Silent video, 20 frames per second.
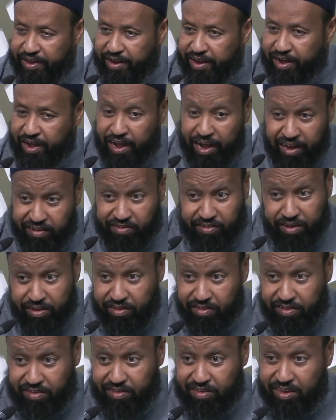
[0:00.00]

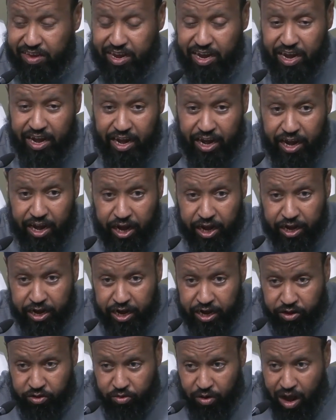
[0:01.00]
Lessons
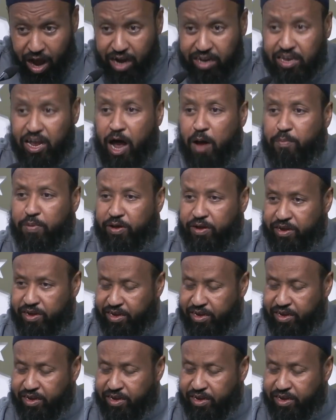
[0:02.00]
need to act upon.